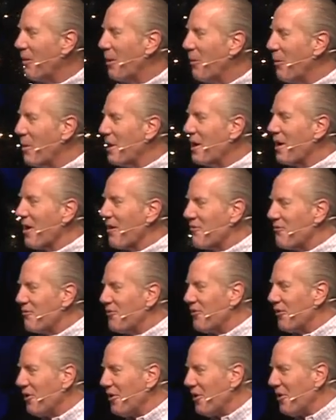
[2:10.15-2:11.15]
Well, we are
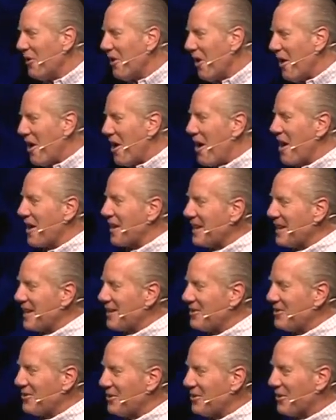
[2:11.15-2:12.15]
full on
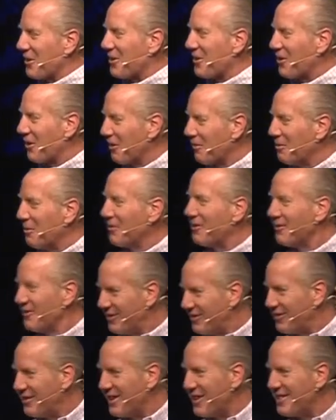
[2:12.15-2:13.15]
into the Christmas
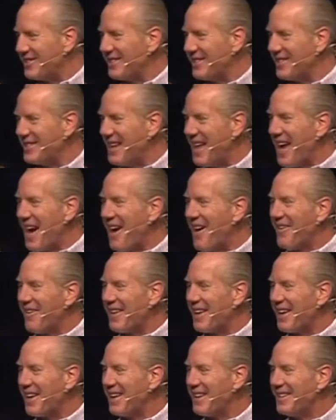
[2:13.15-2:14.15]
season now,
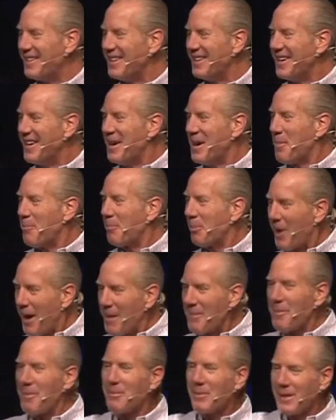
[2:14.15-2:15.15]
and
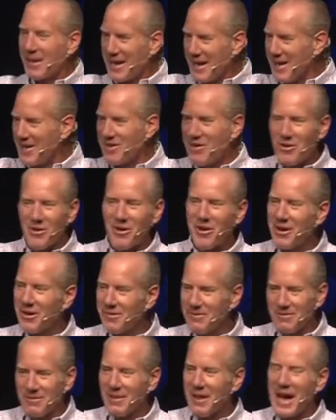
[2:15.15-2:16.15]
probably in
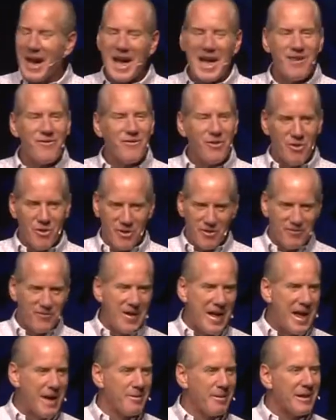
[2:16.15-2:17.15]
your life or
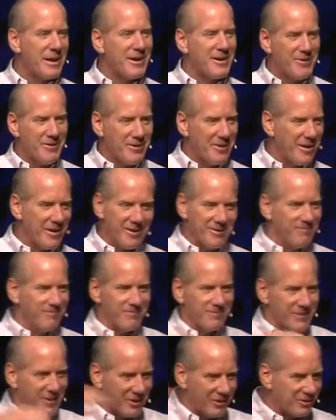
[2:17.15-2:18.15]
family or
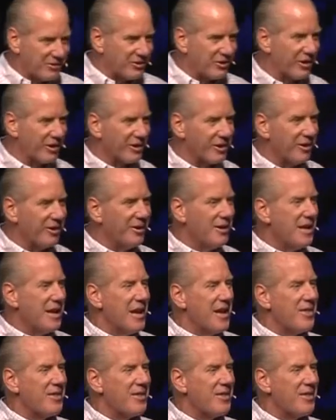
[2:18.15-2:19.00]
you know circle,